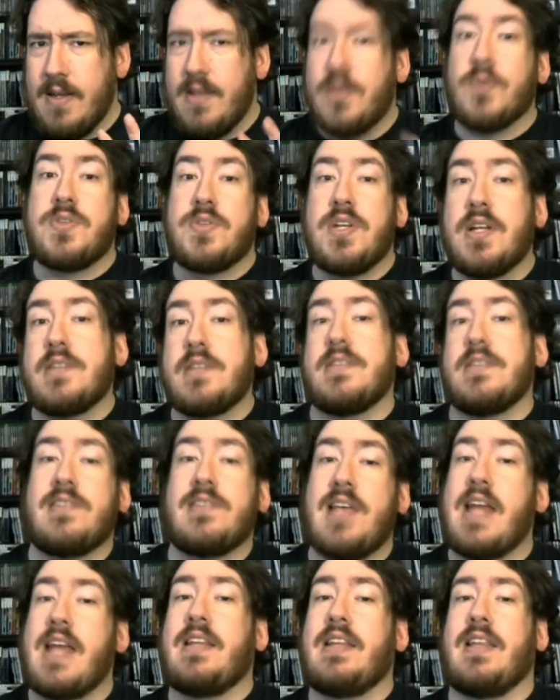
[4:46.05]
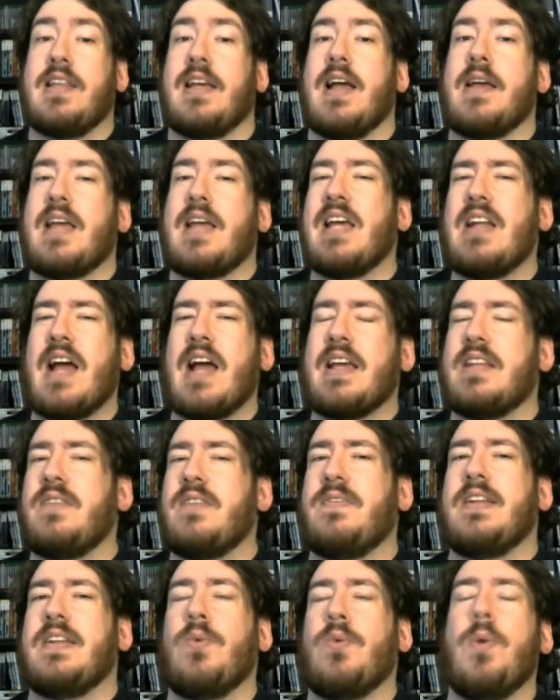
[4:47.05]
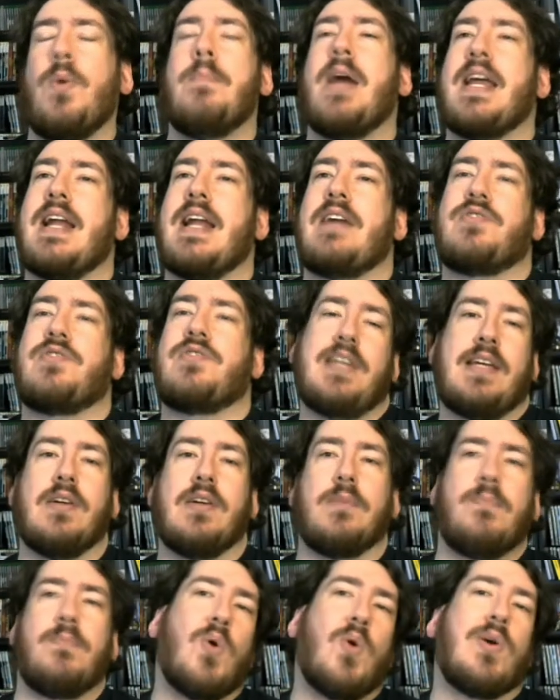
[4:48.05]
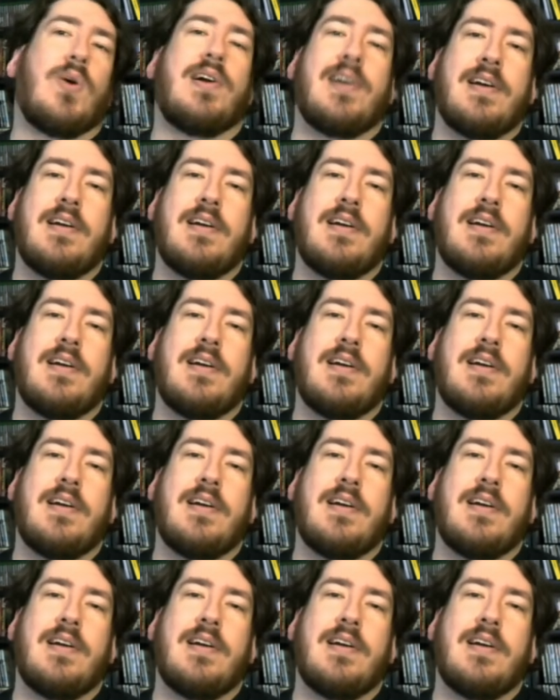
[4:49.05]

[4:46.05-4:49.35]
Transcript: Though she doesn't say anything. I get the feeling we might actually hear more